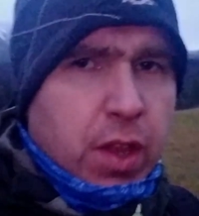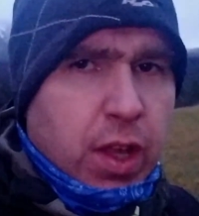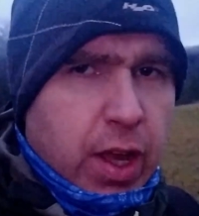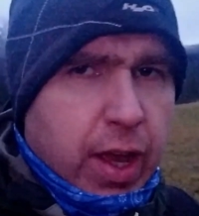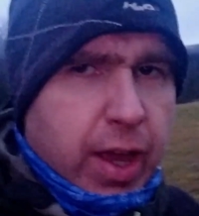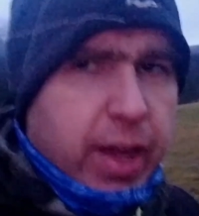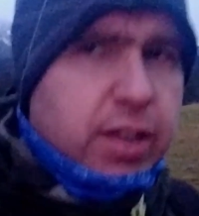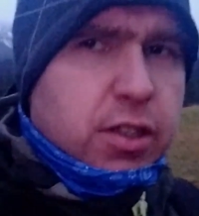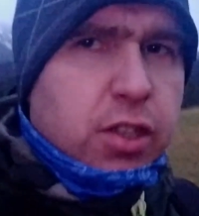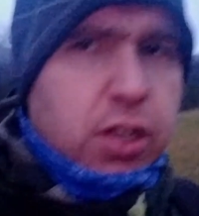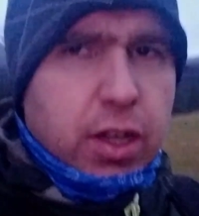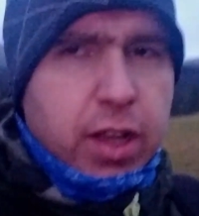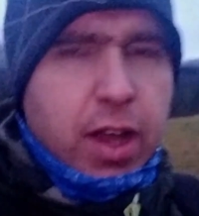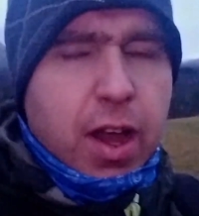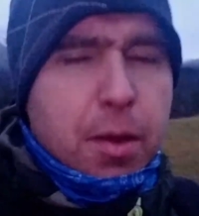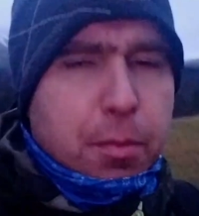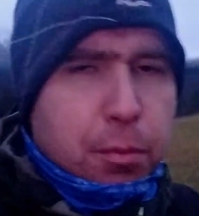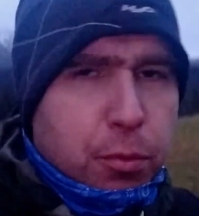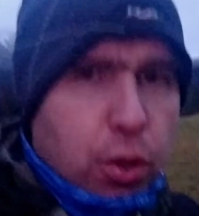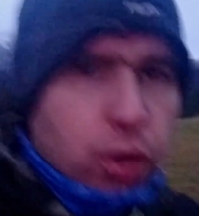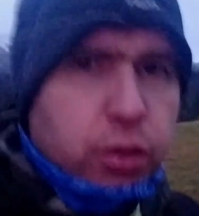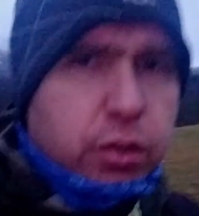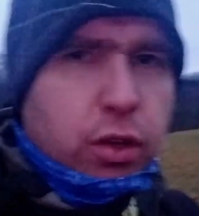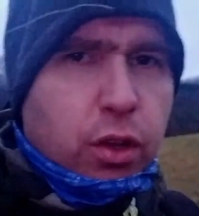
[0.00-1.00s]
Actually I'm
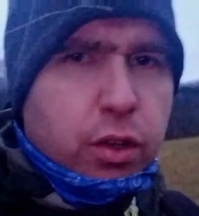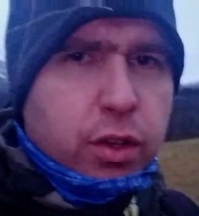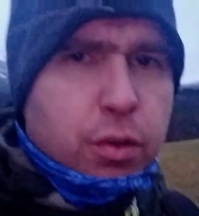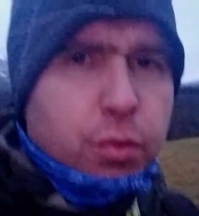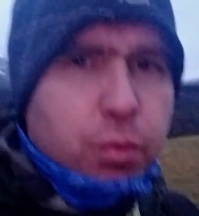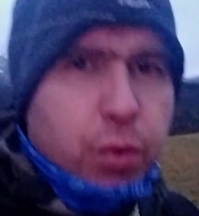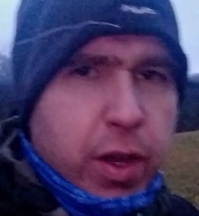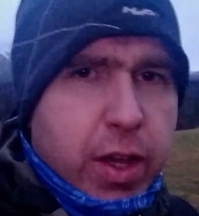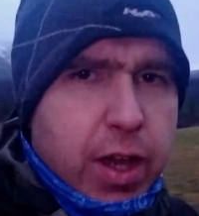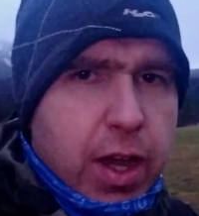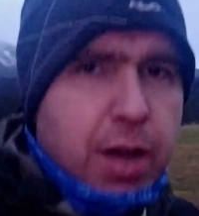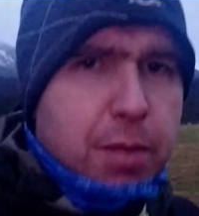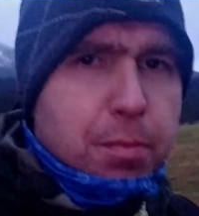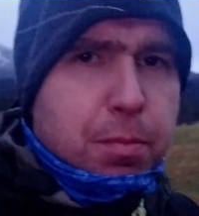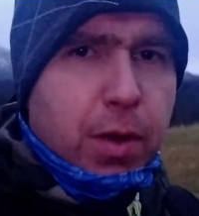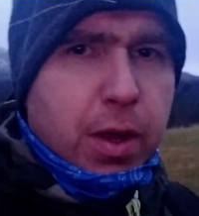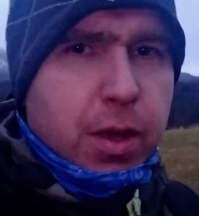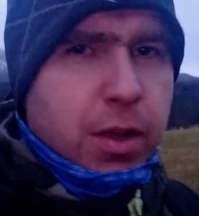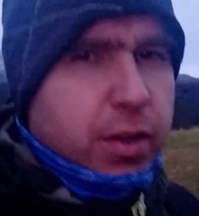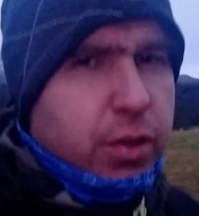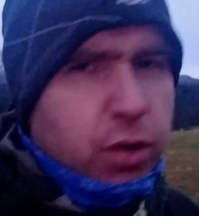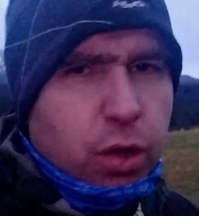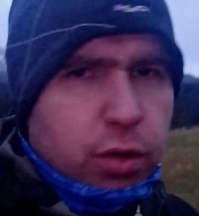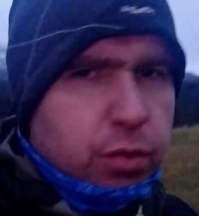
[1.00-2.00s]
not on the way up,
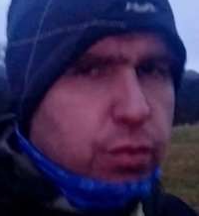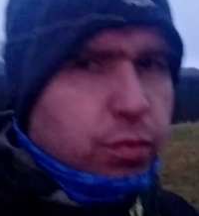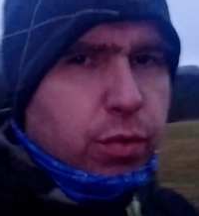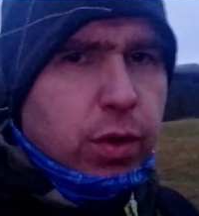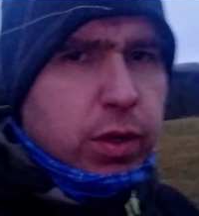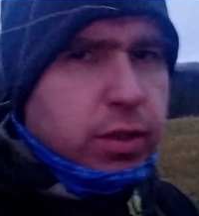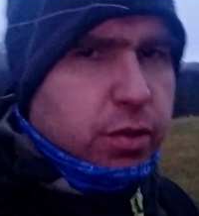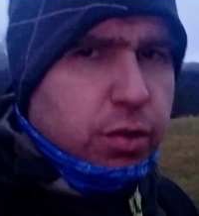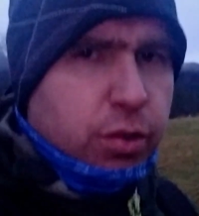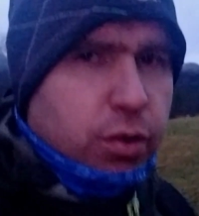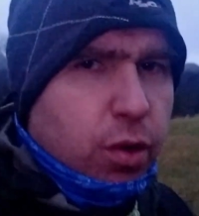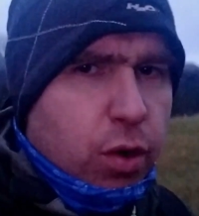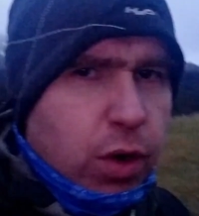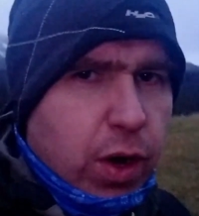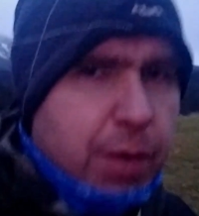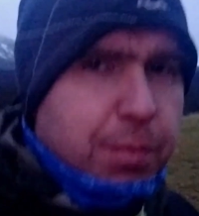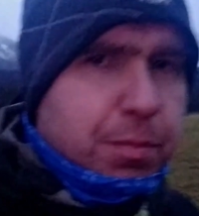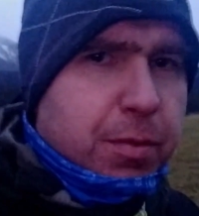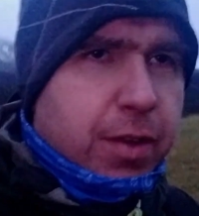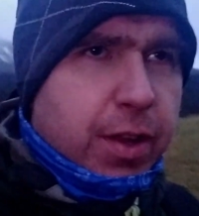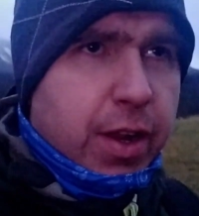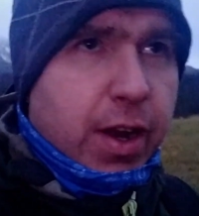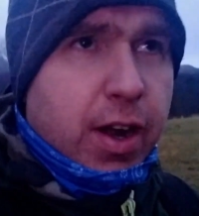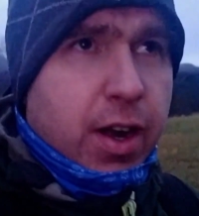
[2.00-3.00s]
I don't want to go up
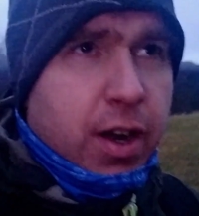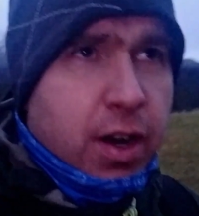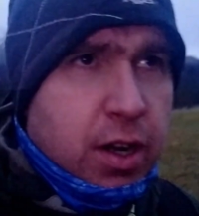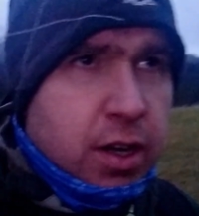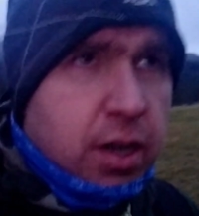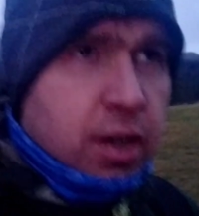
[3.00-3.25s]
there